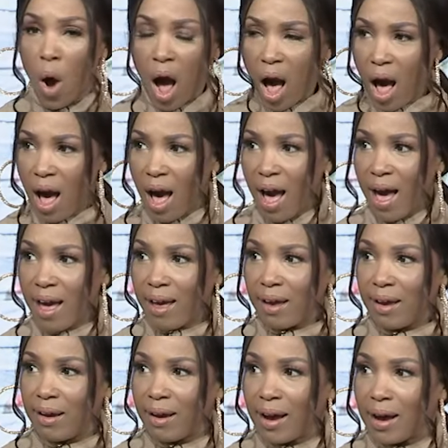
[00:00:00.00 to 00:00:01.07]
What?
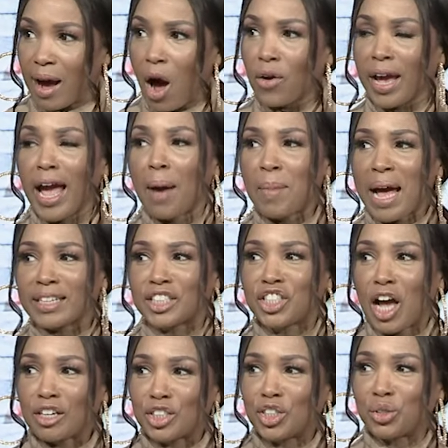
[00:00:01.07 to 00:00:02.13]
Okay, I'm going to have to
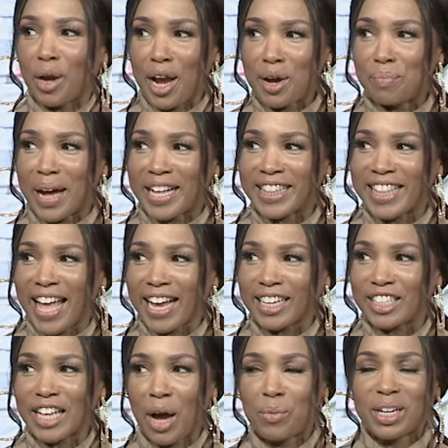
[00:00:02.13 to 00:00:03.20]
talk to Trey about that,
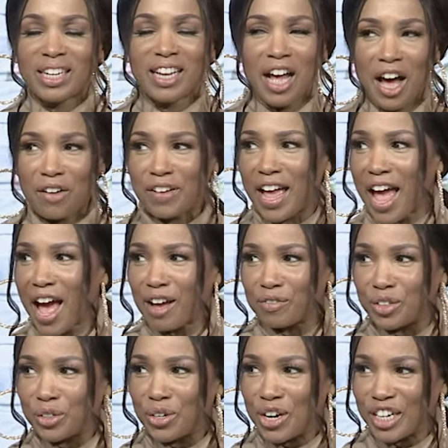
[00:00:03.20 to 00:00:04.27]
because I would love to
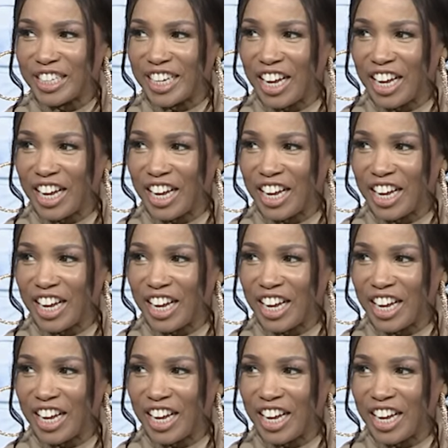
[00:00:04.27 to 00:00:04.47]
have you on